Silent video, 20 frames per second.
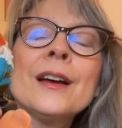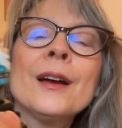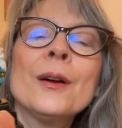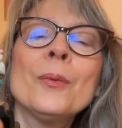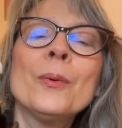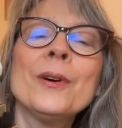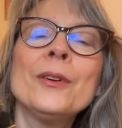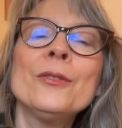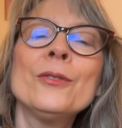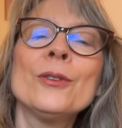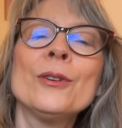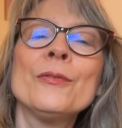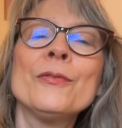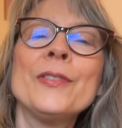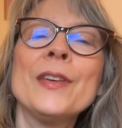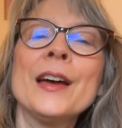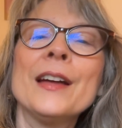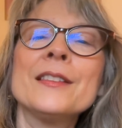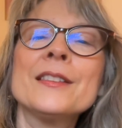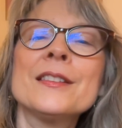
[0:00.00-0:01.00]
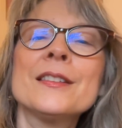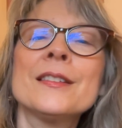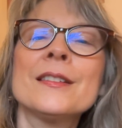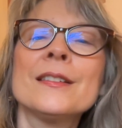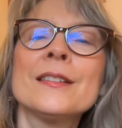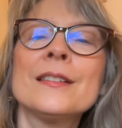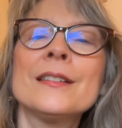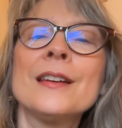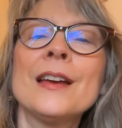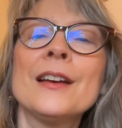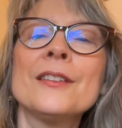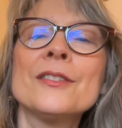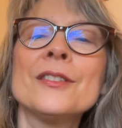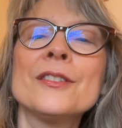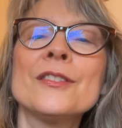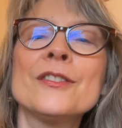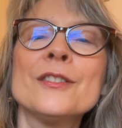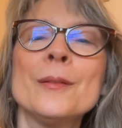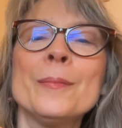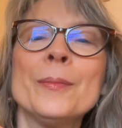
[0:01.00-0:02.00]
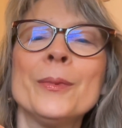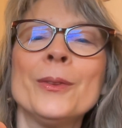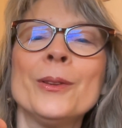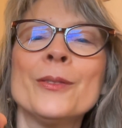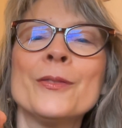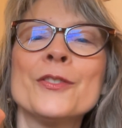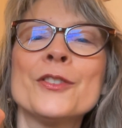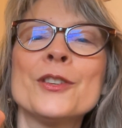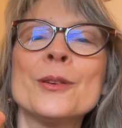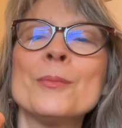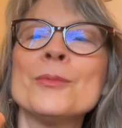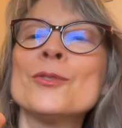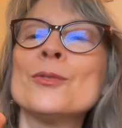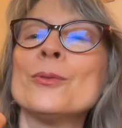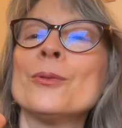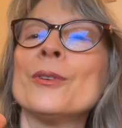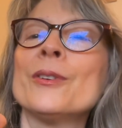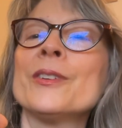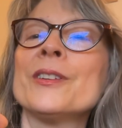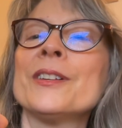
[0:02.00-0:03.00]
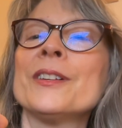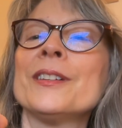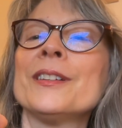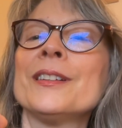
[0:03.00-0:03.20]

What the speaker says: I wonder if that's has a symbol of some sort.